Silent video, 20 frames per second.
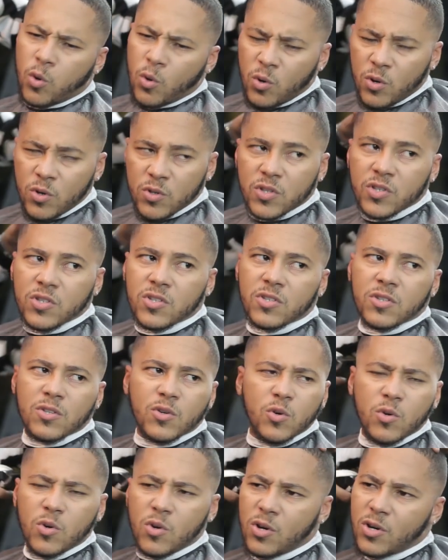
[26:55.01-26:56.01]
Of course,
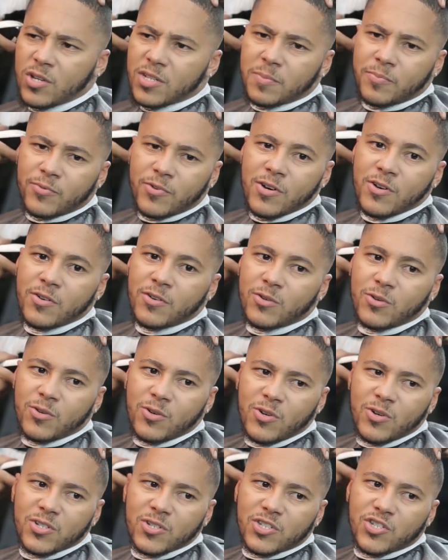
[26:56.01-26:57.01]

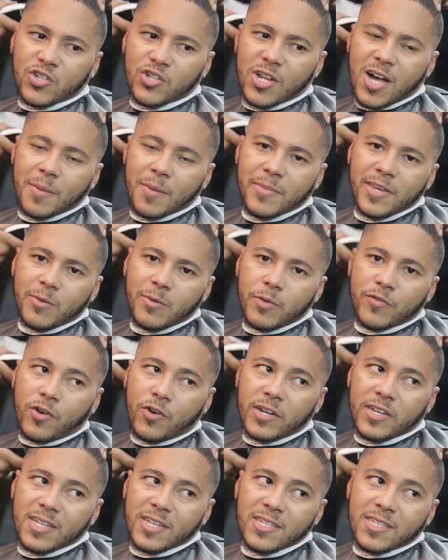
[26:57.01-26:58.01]
bro. Do you know what I mean? We've
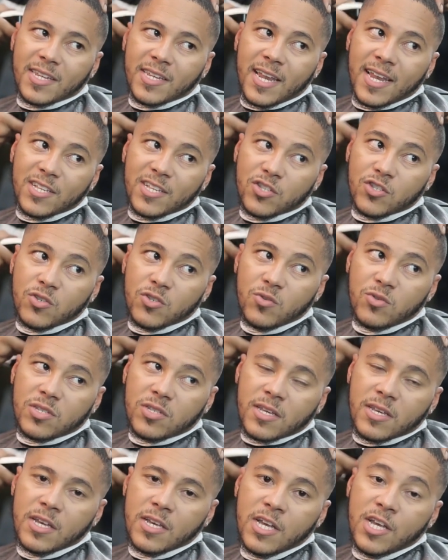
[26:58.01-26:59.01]
got the internet. Let's use
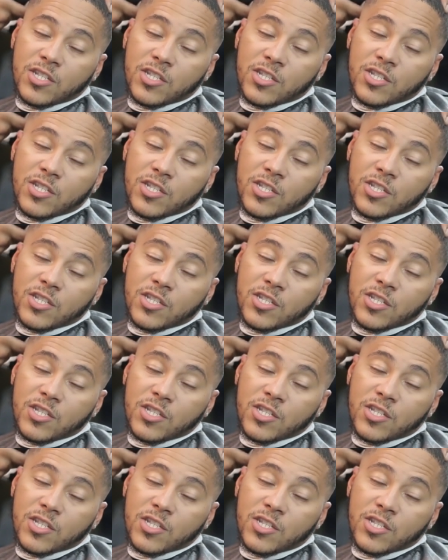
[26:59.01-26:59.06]
it.